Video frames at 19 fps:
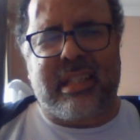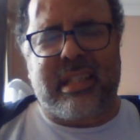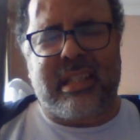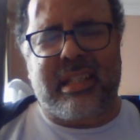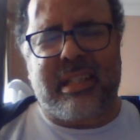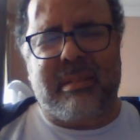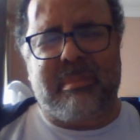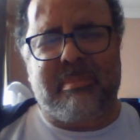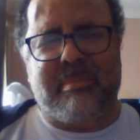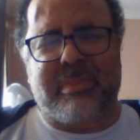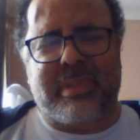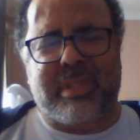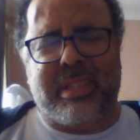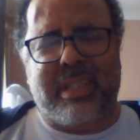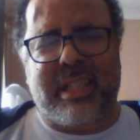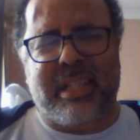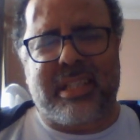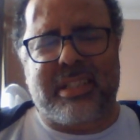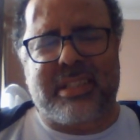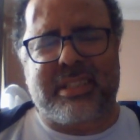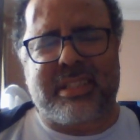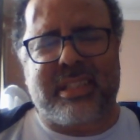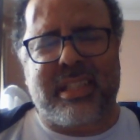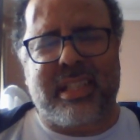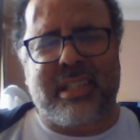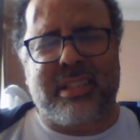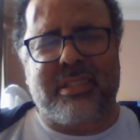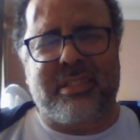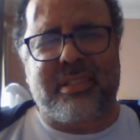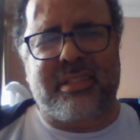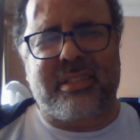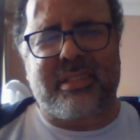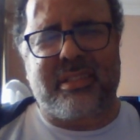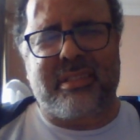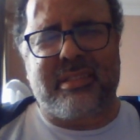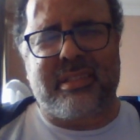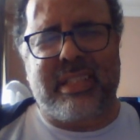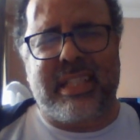and I'm kind of stunned
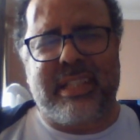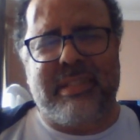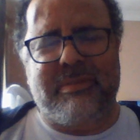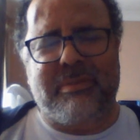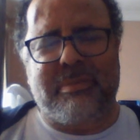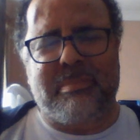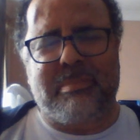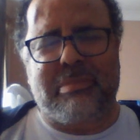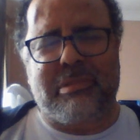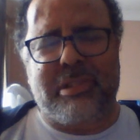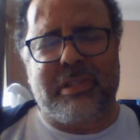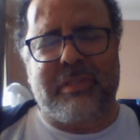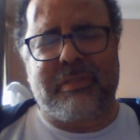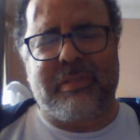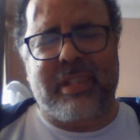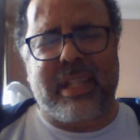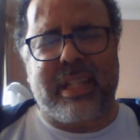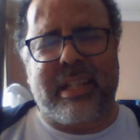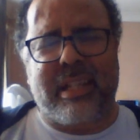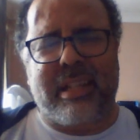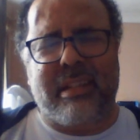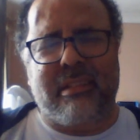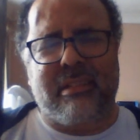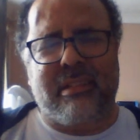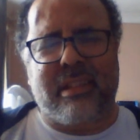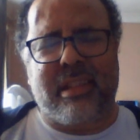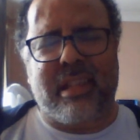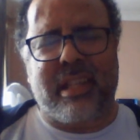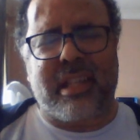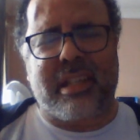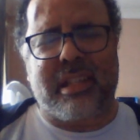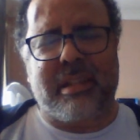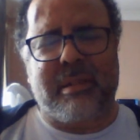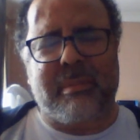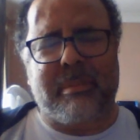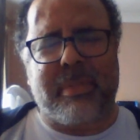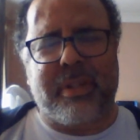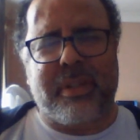even briefly
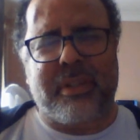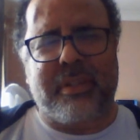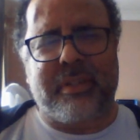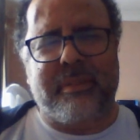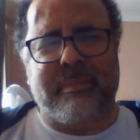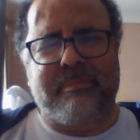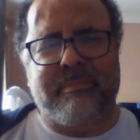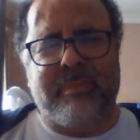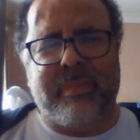thinking about it.